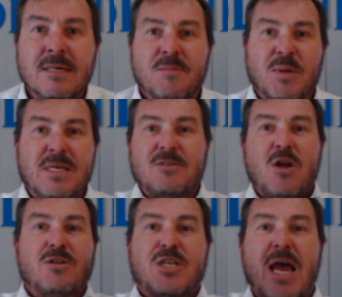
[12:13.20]
But there's
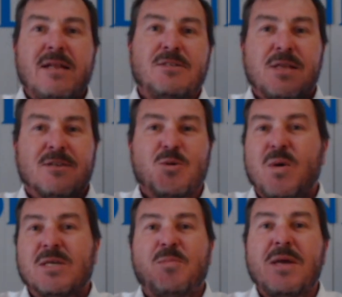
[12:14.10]
no change in it. It's
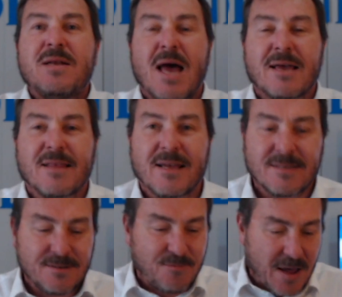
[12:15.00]
always been like that.
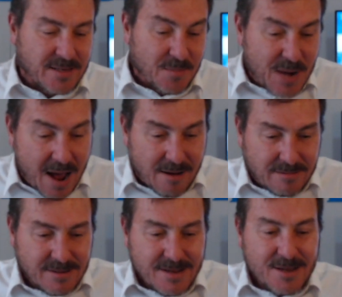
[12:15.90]
In fact, I'm
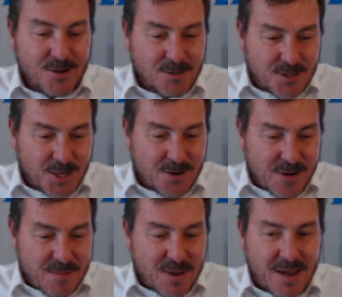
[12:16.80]
now
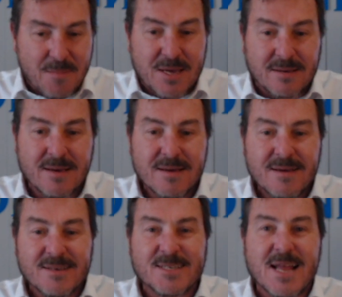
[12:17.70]
considering becoming
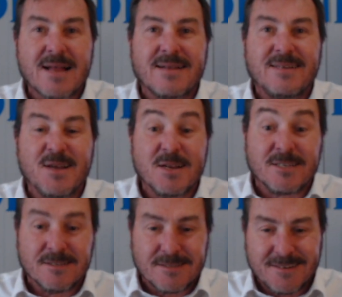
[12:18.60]
slightly
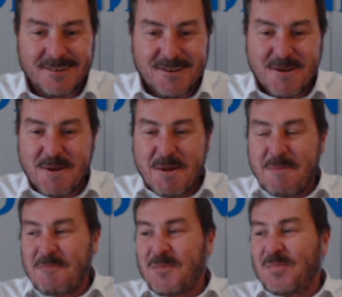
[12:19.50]
diligent
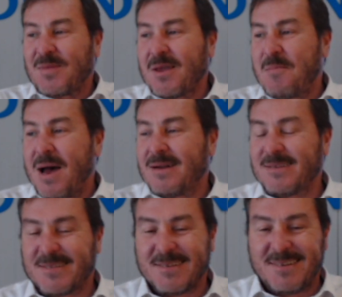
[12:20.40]
about
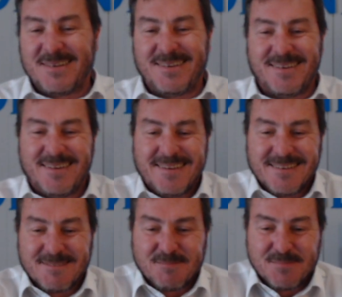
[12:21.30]
it.
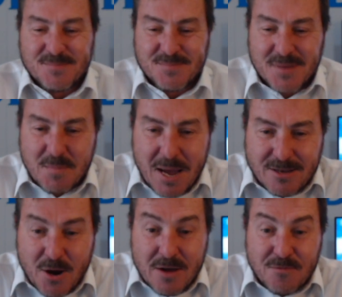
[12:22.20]
About
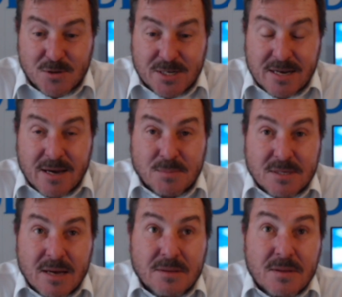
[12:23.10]
going for checkups.
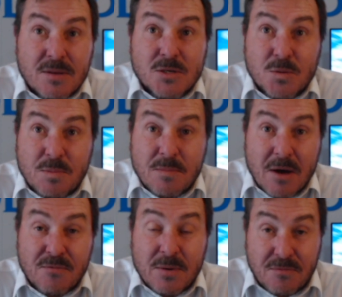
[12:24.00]
This would be my,
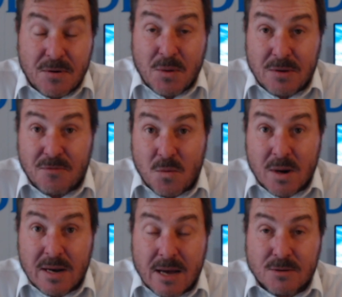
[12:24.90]
if I went for
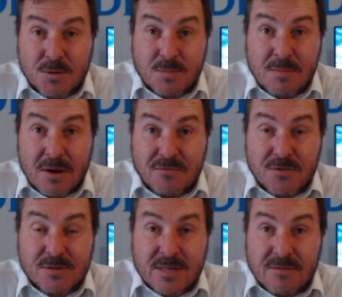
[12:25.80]
one now, it would be my
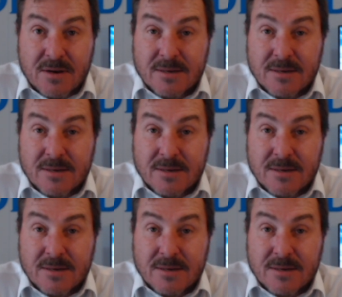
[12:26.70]
first ever.